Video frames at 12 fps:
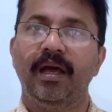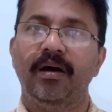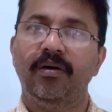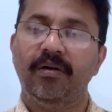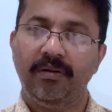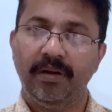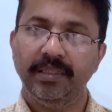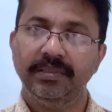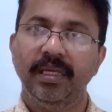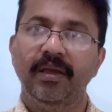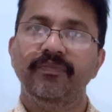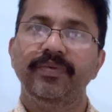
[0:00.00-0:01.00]
All right,
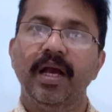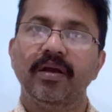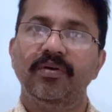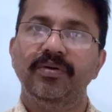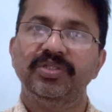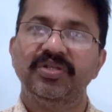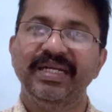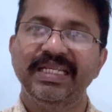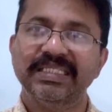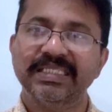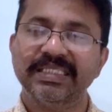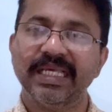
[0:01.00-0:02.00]
we are going to
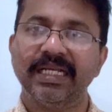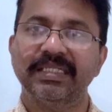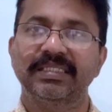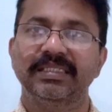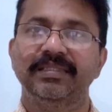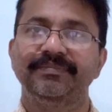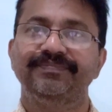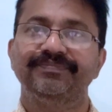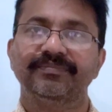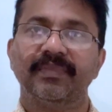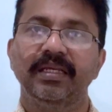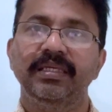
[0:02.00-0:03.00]
dissect
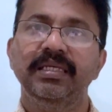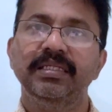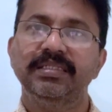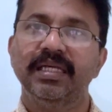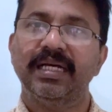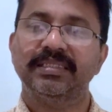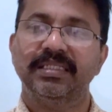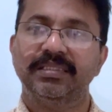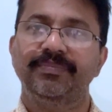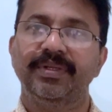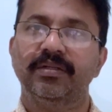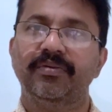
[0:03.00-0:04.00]
each
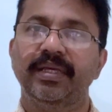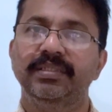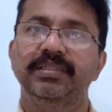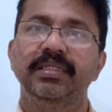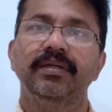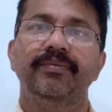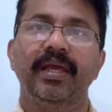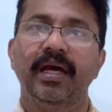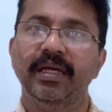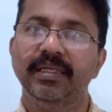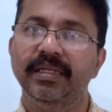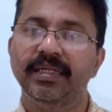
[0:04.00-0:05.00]
assessment
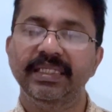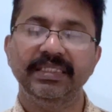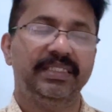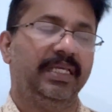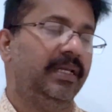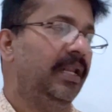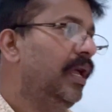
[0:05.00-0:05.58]
criteria in detail.